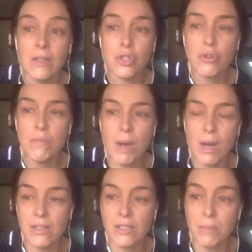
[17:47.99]
two
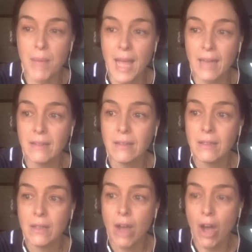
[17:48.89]
masked men,
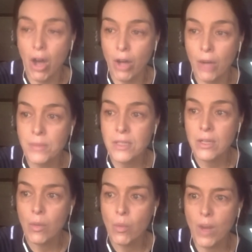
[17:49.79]
armed,
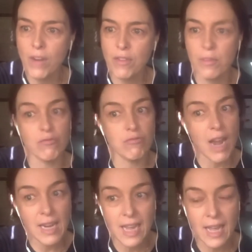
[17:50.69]
one of them a
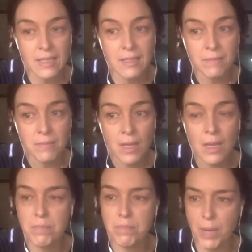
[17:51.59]
redhead,
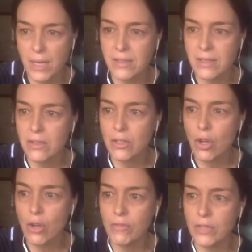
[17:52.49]
had burst into the
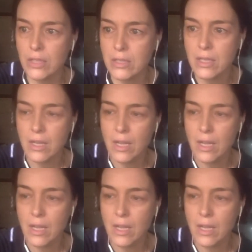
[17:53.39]
convent.